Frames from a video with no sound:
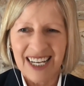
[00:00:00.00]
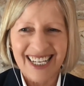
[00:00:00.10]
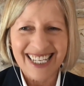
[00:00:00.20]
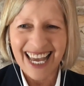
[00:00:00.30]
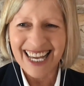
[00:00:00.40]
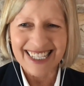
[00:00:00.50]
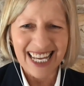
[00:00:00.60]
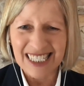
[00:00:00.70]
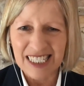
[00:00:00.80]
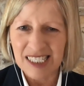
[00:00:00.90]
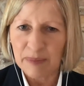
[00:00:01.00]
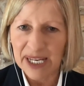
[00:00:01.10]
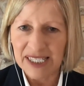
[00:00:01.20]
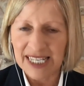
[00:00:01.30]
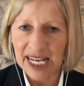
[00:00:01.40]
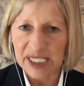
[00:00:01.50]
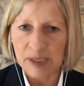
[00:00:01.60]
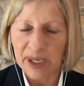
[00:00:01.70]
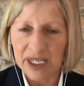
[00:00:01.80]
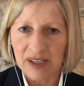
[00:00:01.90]
Again, that doesn't make
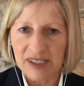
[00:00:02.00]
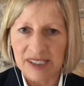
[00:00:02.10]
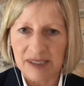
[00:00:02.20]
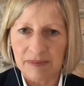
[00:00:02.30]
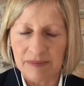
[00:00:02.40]
sense because